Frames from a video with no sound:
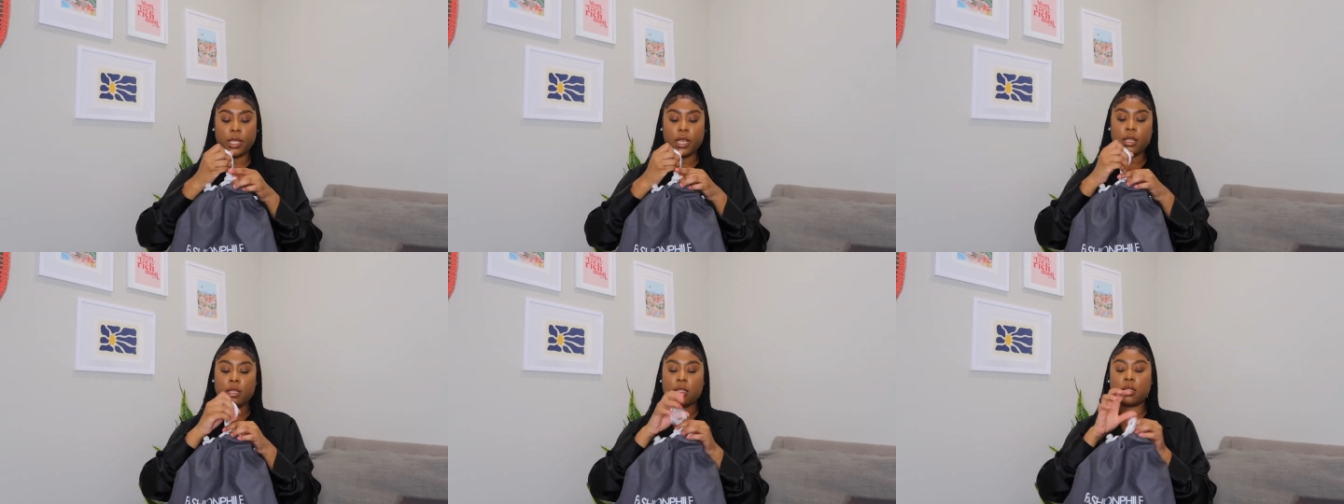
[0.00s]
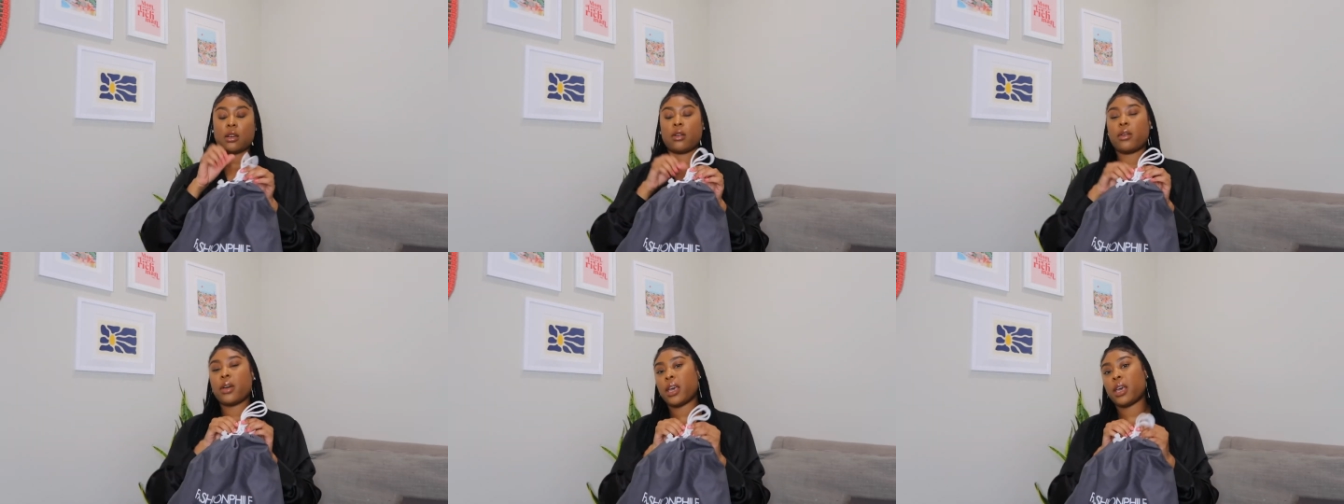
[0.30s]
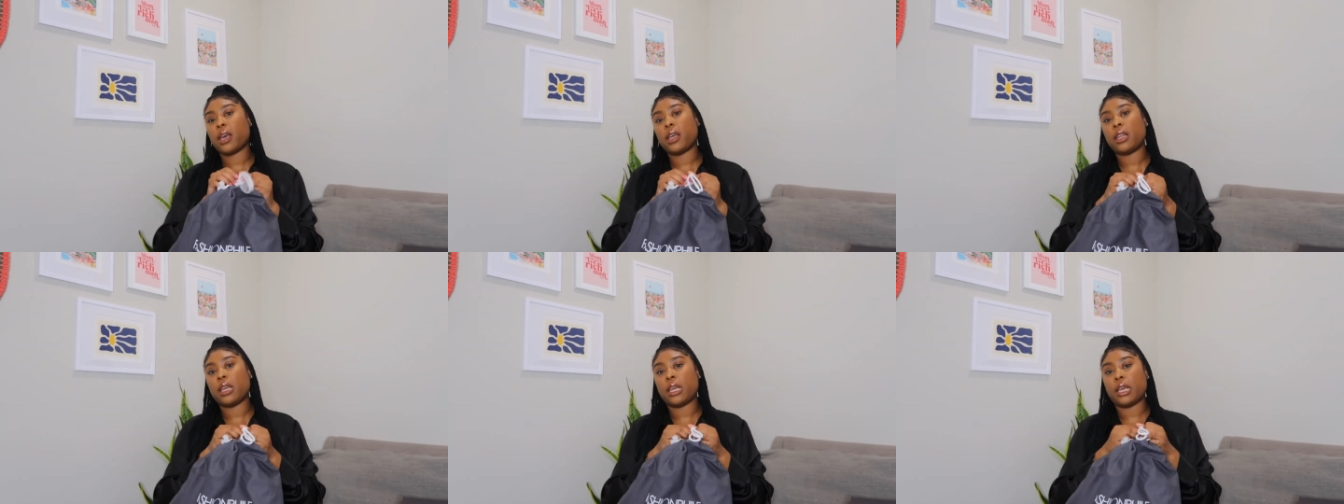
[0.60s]
let's go
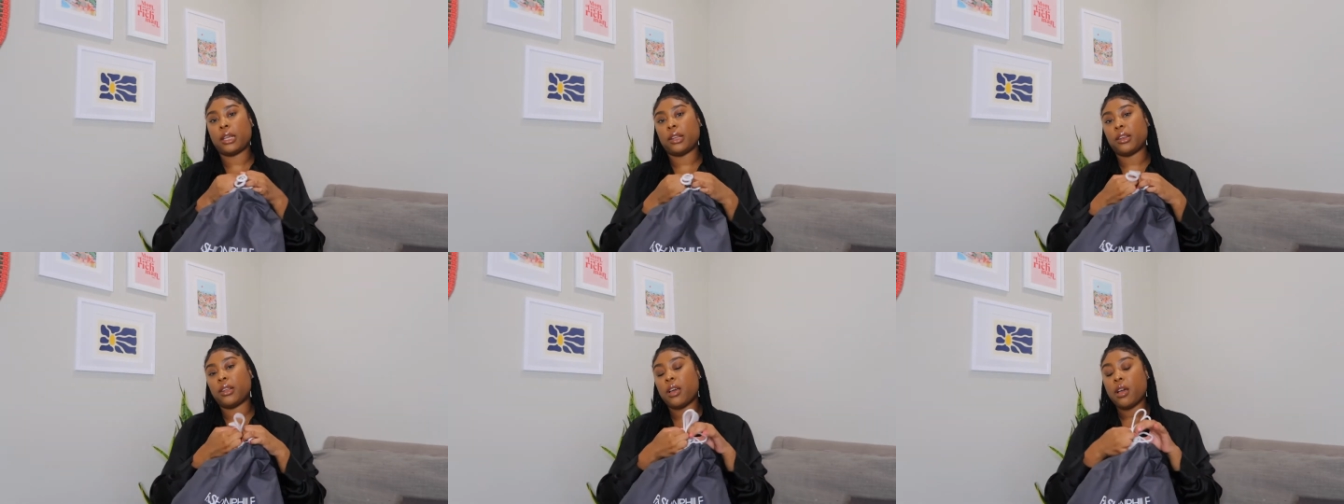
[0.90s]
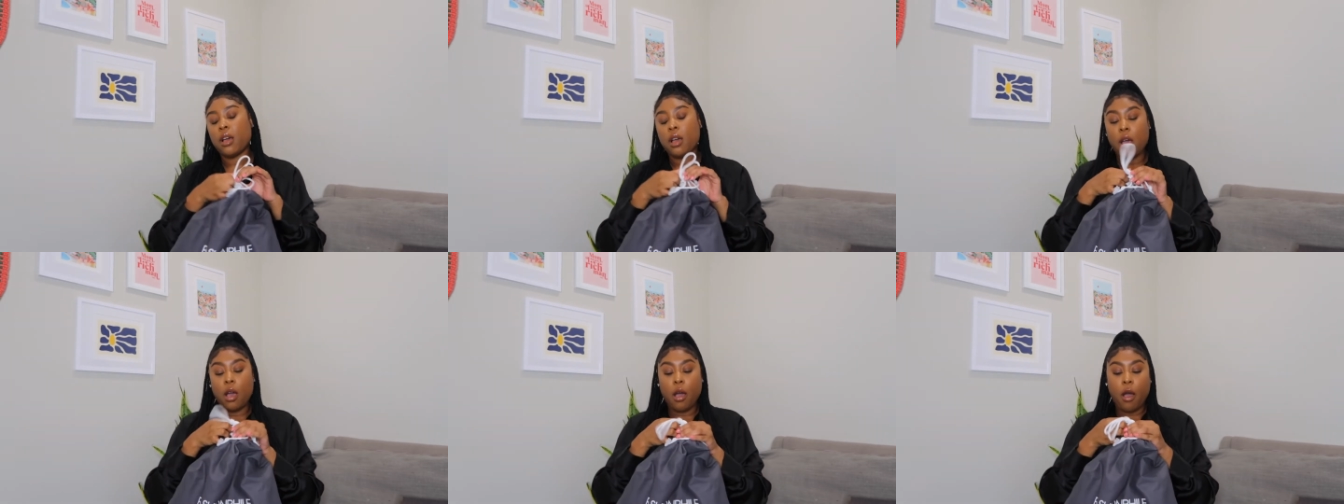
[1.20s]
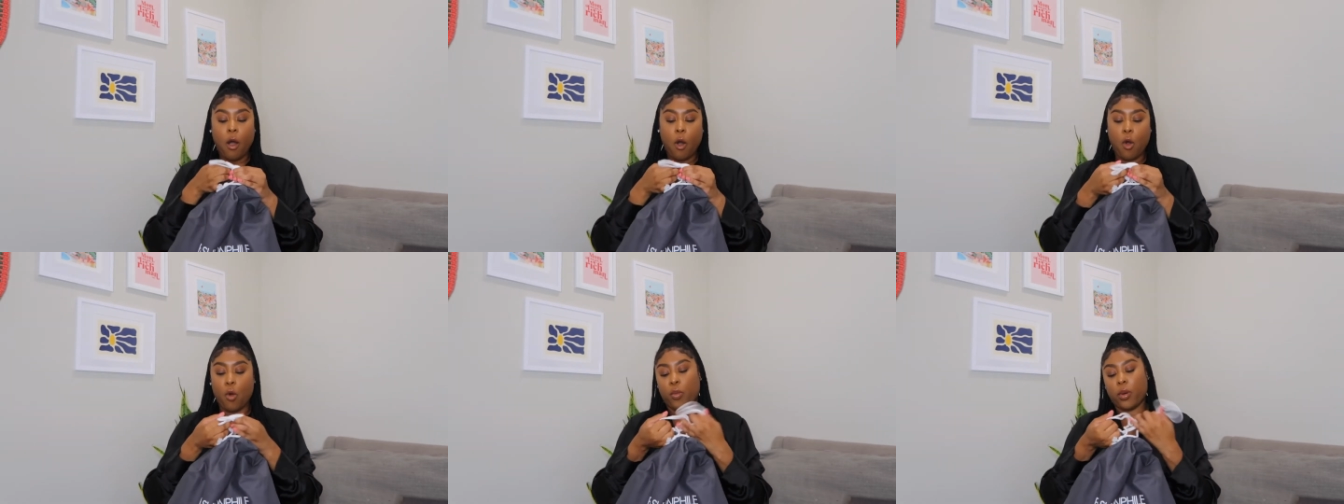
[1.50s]
ahead and
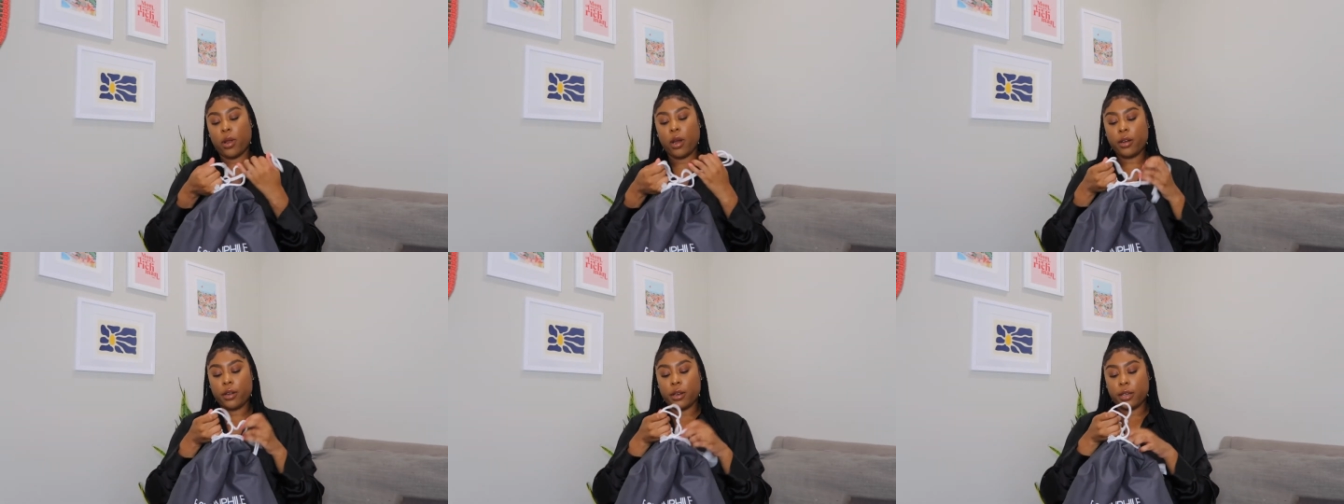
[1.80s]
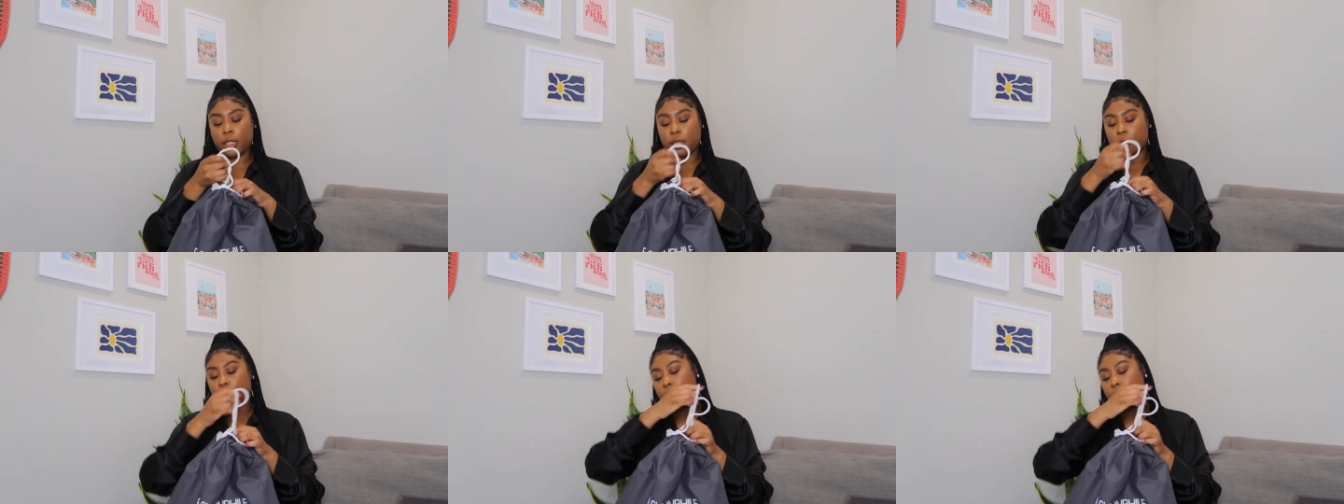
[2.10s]
open our dust